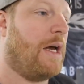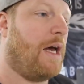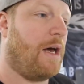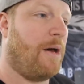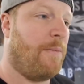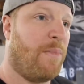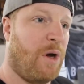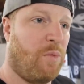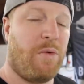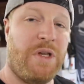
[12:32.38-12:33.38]
Um,
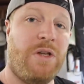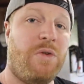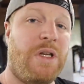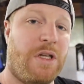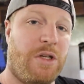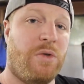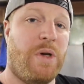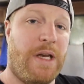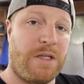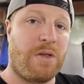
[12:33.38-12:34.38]
but what we do need to do
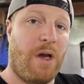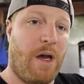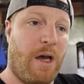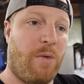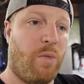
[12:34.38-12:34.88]
is uh,